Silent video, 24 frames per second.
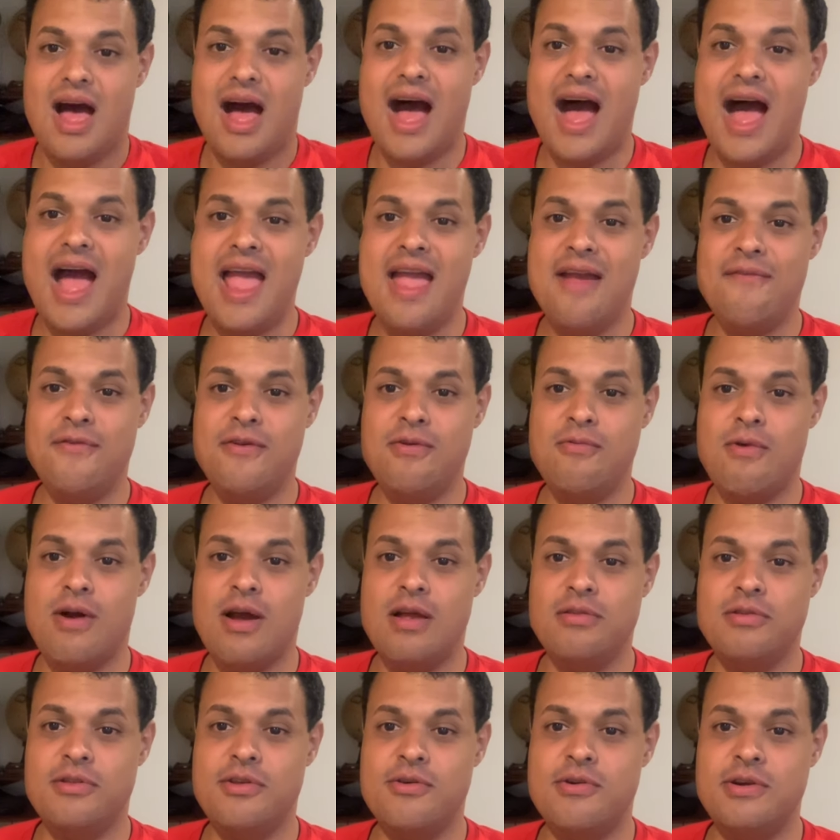Hi
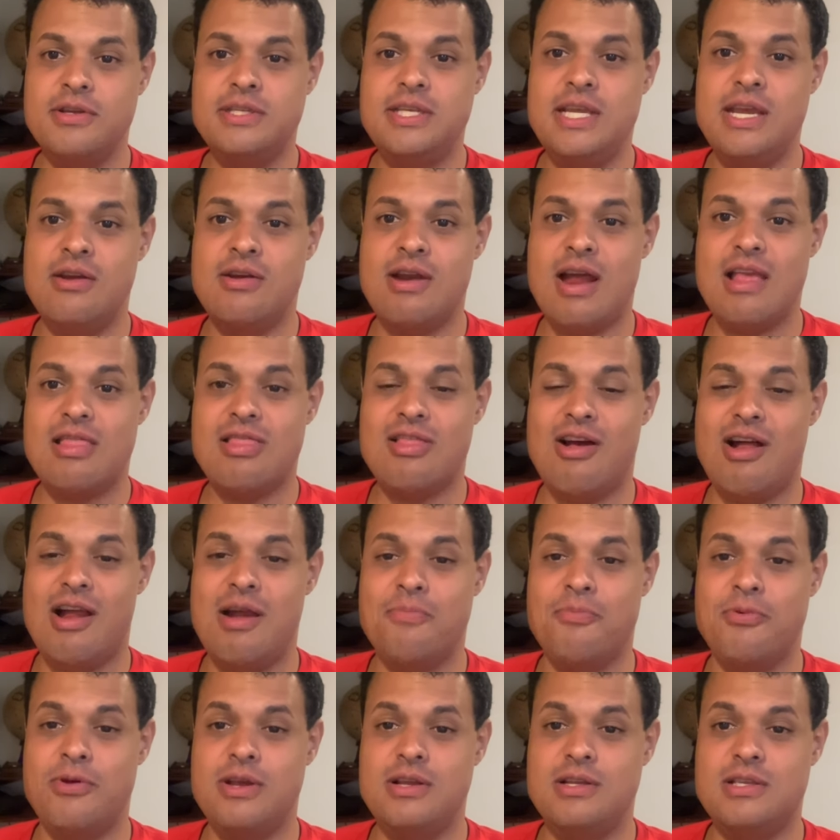everyone, Louis here, and I thought
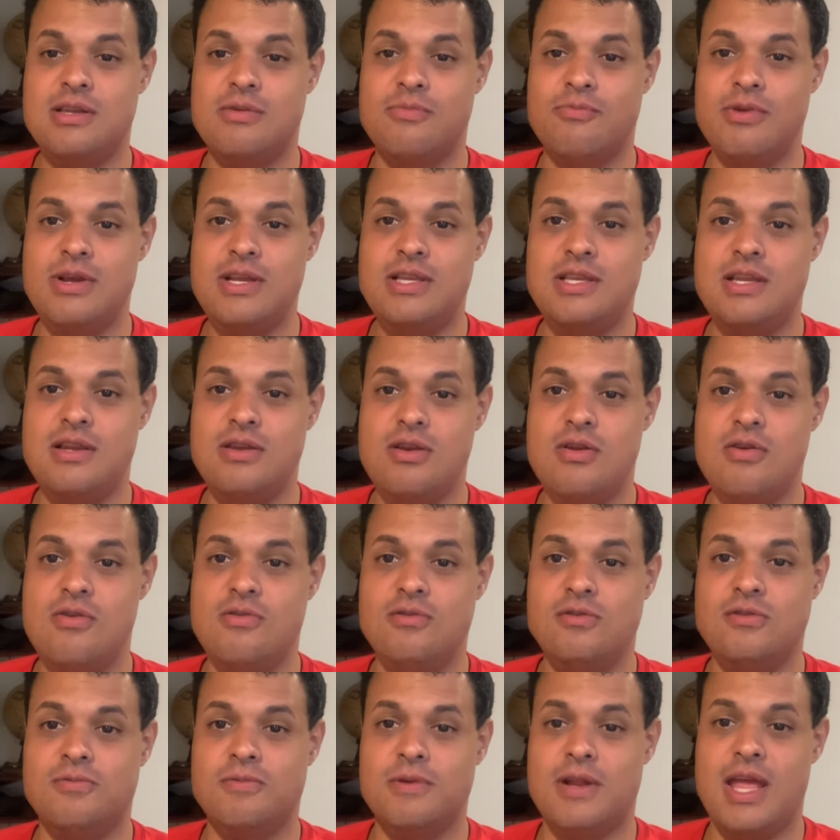I'd bring you some recent
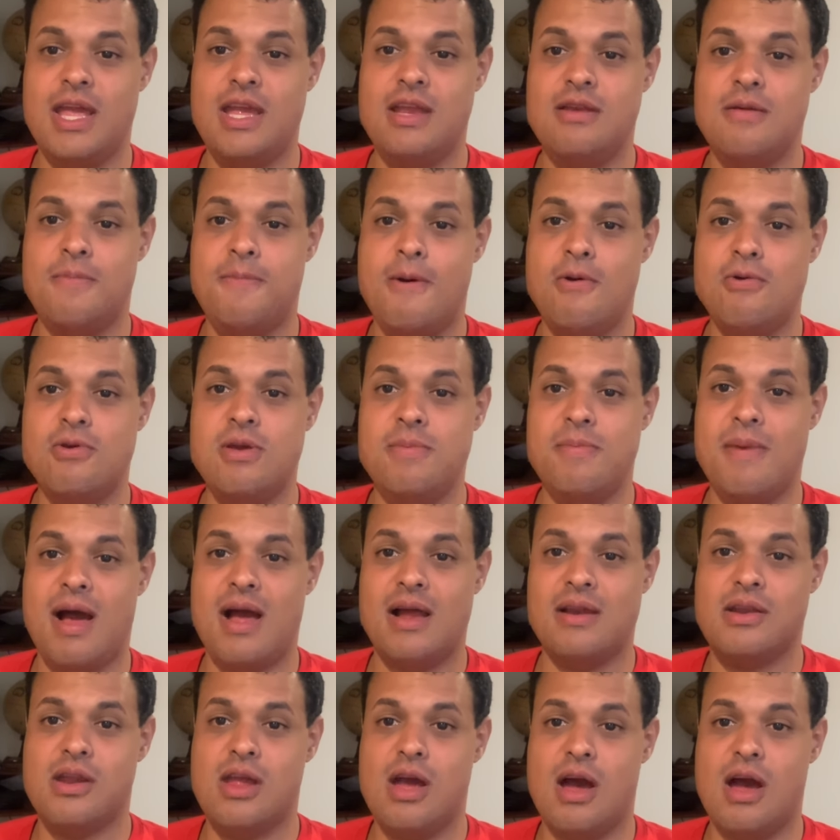news relating to Pokemon